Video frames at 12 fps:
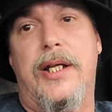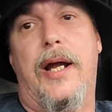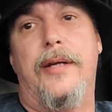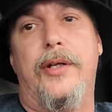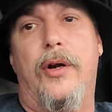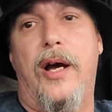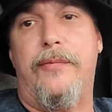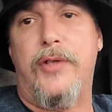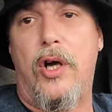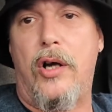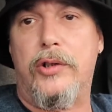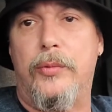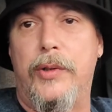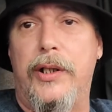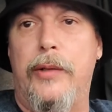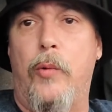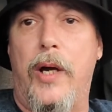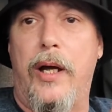and I've talked
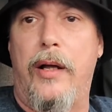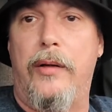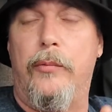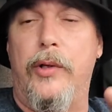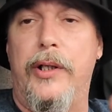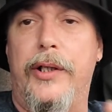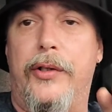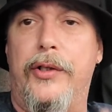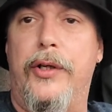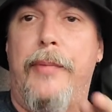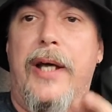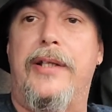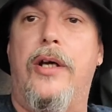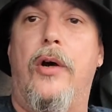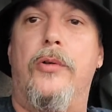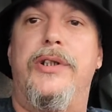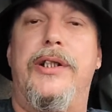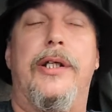really good about the
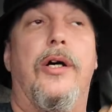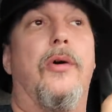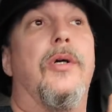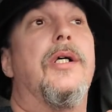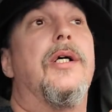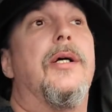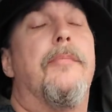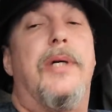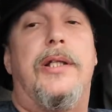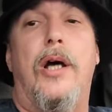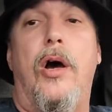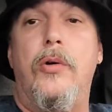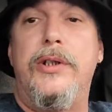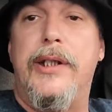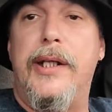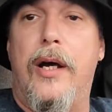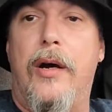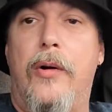OTO, but the
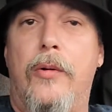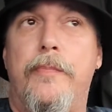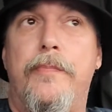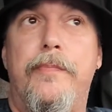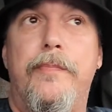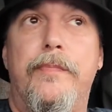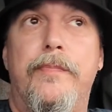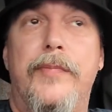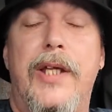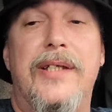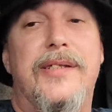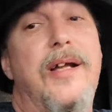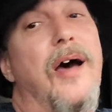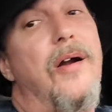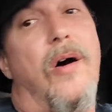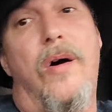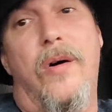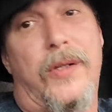OTO is not
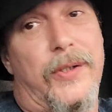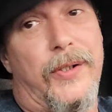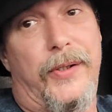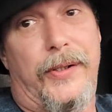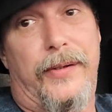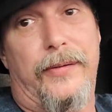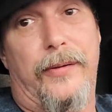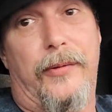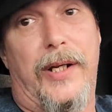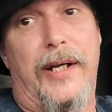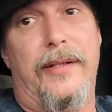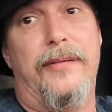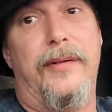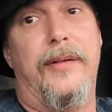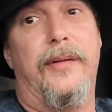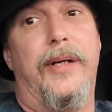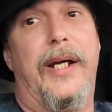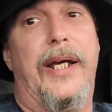all good, okay?
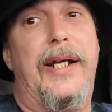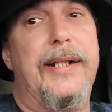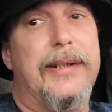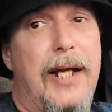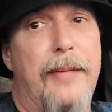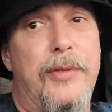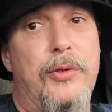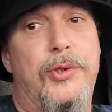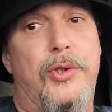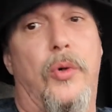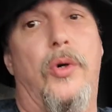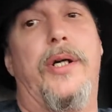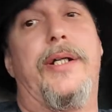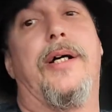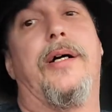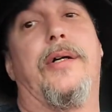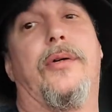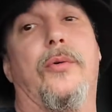Anytime you join
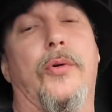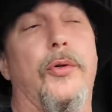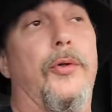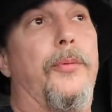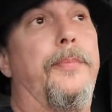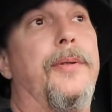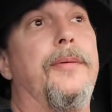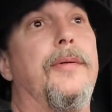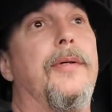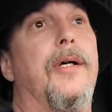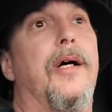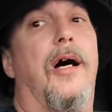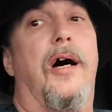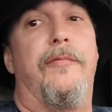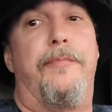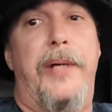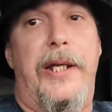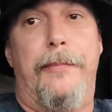a group
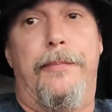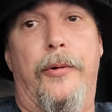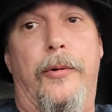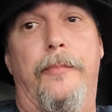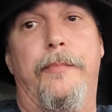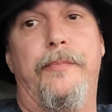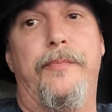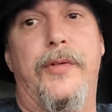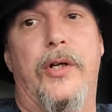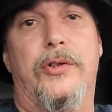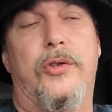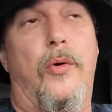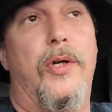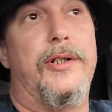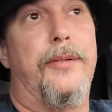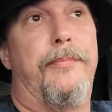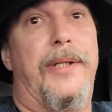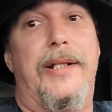of people, there's going
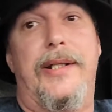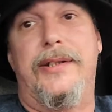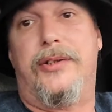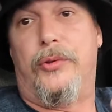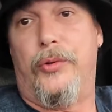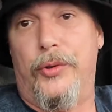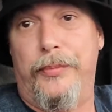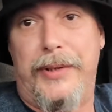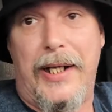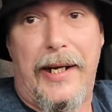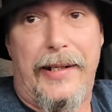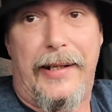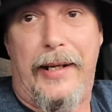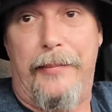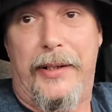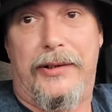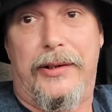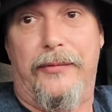to be these group
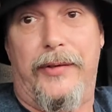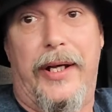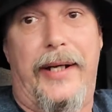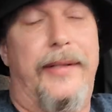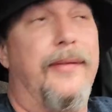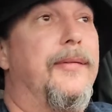dynamics of, like,